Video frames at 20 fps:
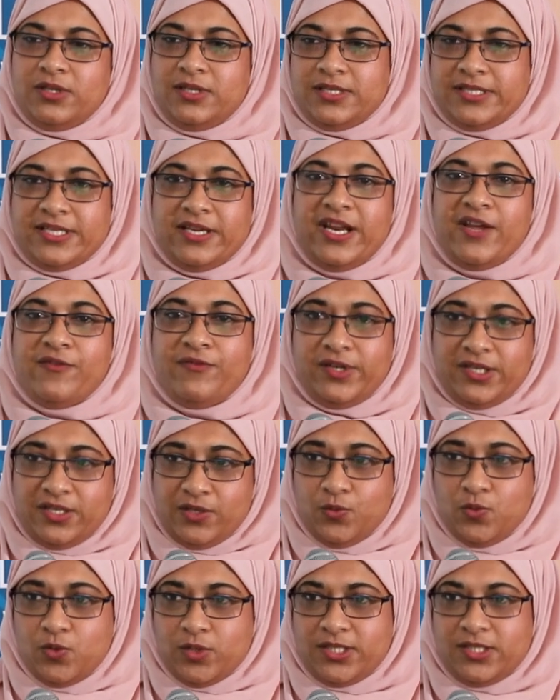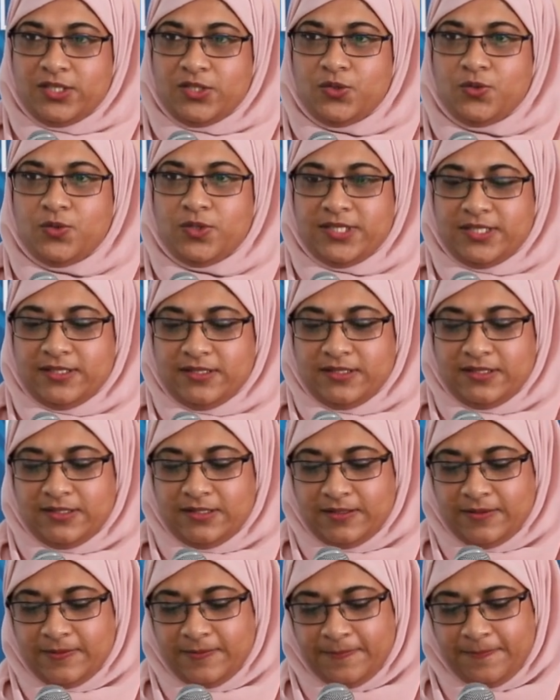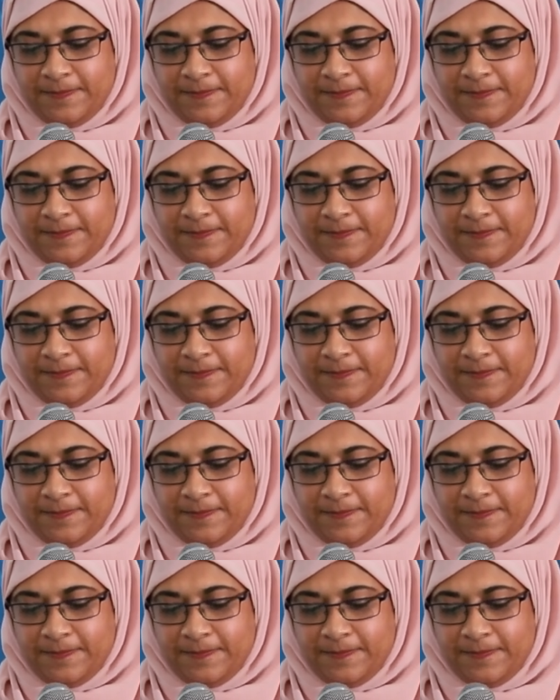South African water sources.